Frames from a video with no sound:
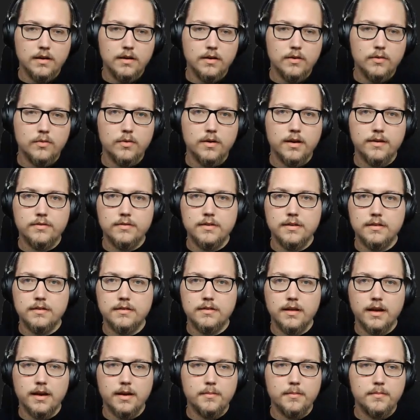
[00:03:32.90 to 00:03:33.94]
We have the
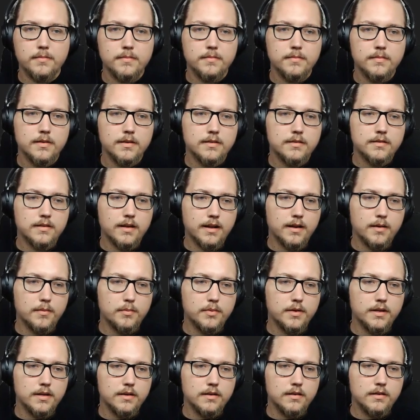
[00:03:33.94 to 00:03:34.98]
same setup
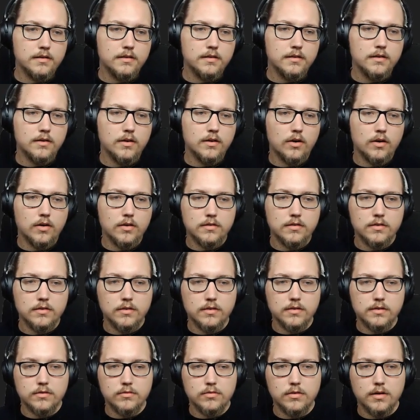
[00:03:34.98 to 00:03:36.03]
here, also a
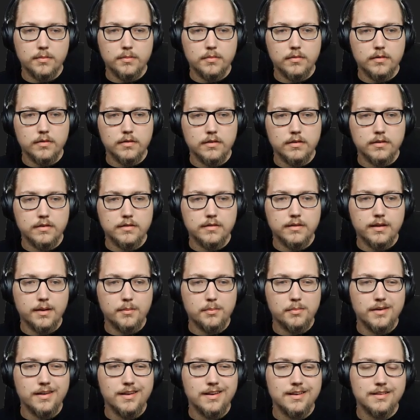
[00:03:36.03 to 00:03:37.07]
snap
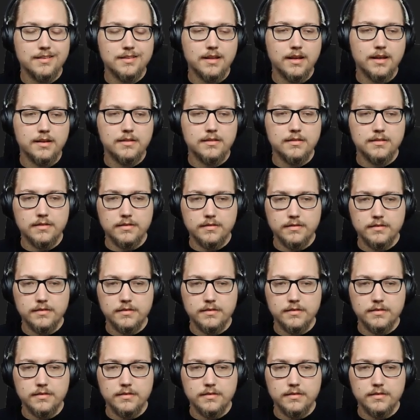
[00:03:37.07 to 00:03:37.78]
center,